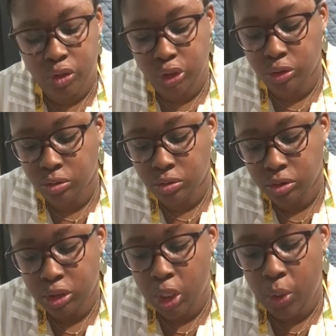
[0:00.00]
to
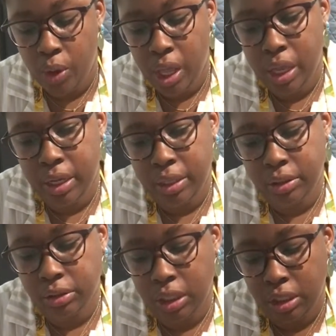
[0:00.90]
go
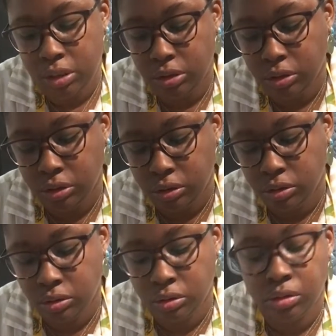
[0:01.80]
ahead and
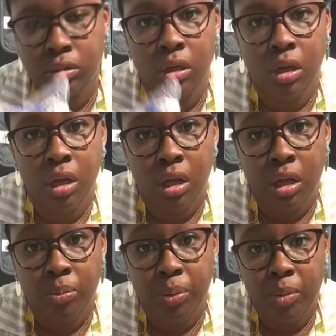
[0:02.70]

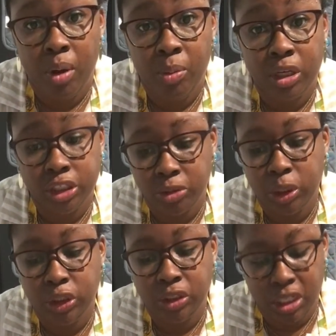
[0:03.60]
put my
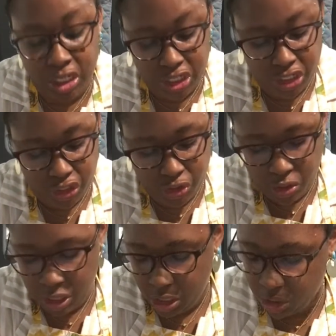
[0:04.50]
marshmallows in a dish so
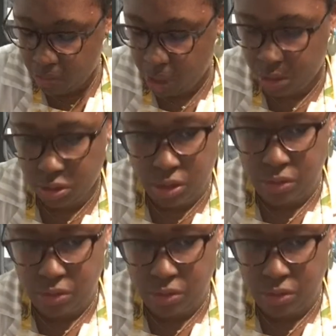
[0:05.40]
they can melt.